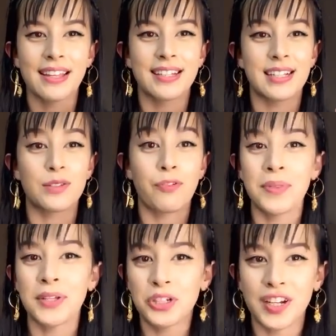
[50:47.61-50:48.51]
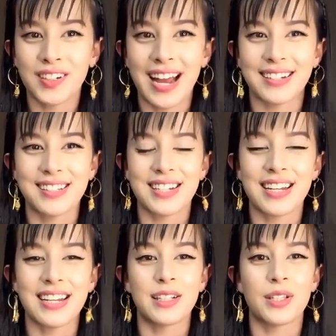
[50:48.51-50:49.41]
This is from the Qing
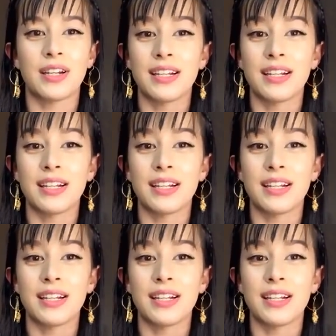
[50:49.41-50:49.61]
dynasty. It's an